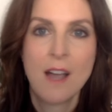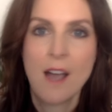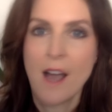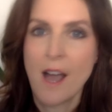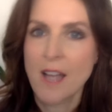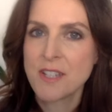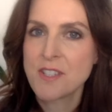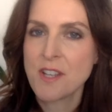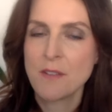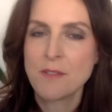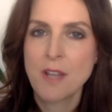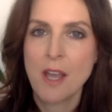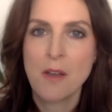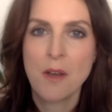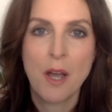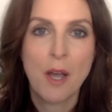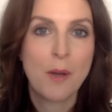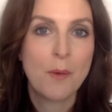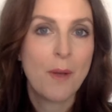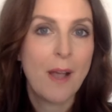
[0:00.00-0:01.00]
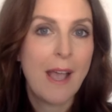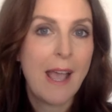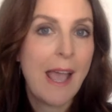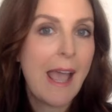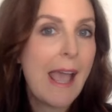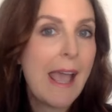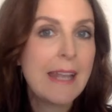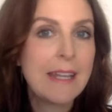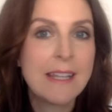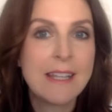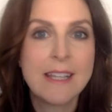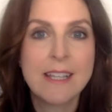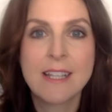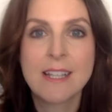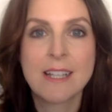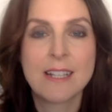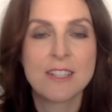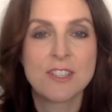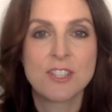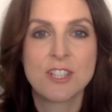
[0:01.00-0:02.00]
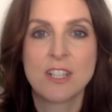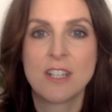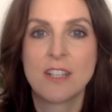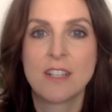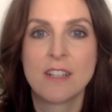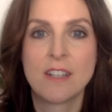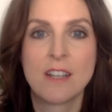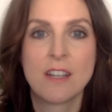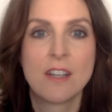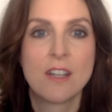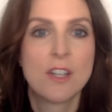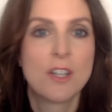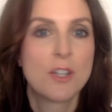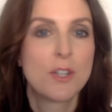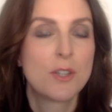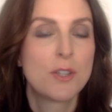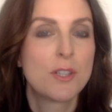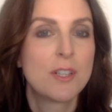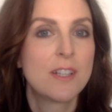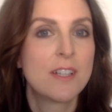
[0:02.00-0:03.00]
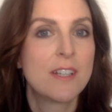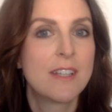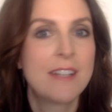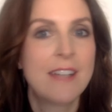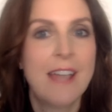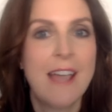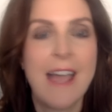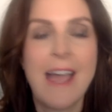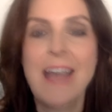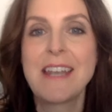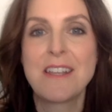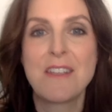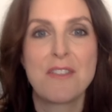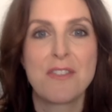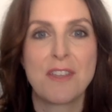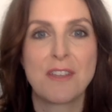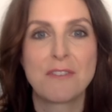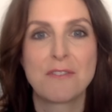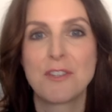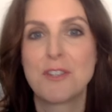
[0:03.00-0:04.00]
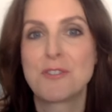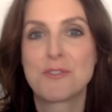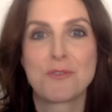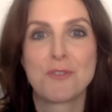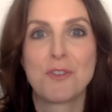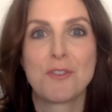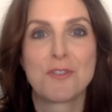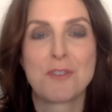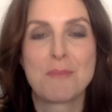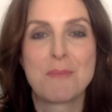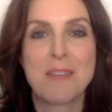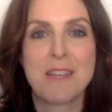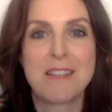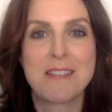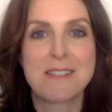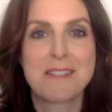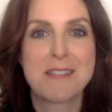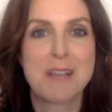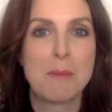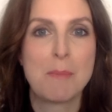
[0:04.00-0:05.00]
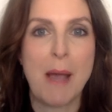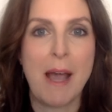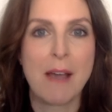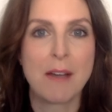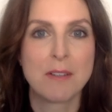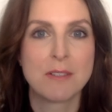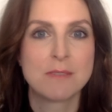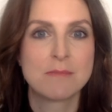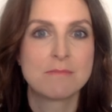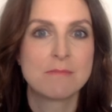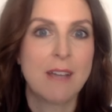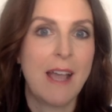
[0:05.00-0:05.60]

I don't know how any English learner could learn anything useful from this about